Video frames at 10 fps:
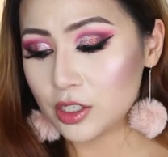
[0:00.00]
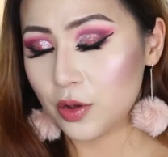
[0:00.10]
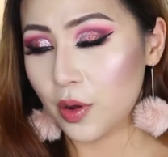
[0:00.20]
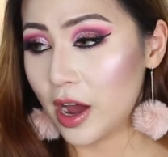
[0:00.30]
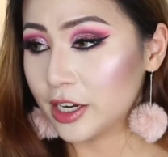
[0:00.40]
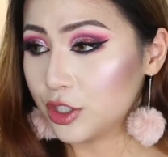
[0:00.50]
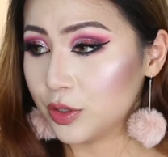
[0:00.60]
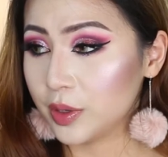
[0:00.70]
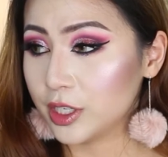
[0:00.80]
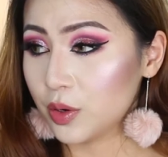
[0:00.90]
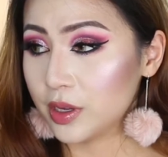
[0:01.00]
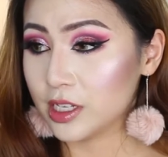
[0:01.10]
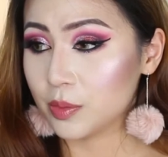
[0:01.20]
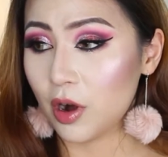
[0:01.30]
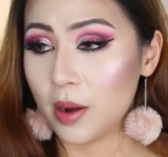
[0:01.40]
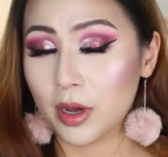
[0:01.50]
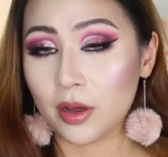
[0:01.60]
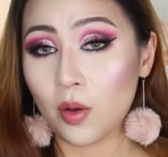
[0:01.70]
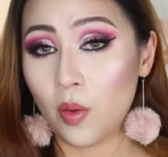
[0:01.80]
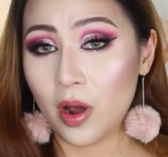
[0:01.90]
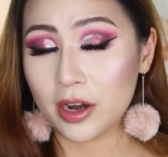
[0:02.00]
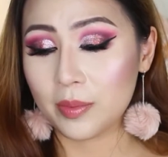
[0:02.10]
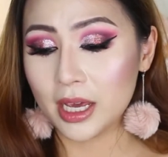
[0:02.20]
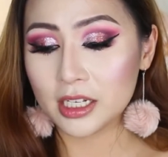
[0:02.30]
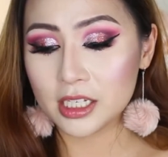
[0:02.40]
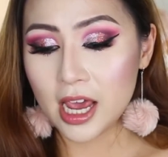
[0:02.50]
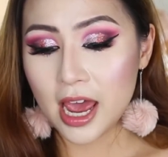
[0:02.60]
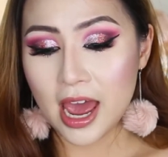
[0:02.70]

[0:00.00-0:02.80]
So I do enjoy this primer quite a bit,